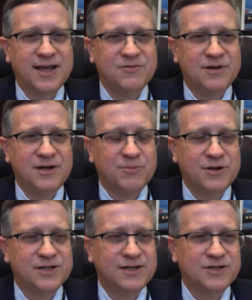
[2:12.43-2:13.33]
We
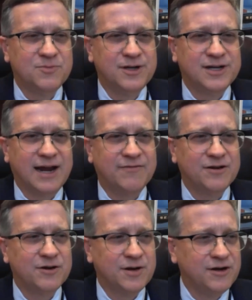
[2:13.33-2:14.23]
appreciate so much having
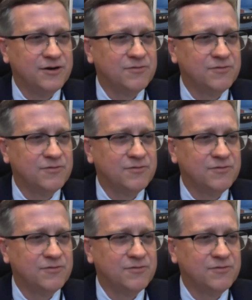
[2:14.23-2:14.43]
her here.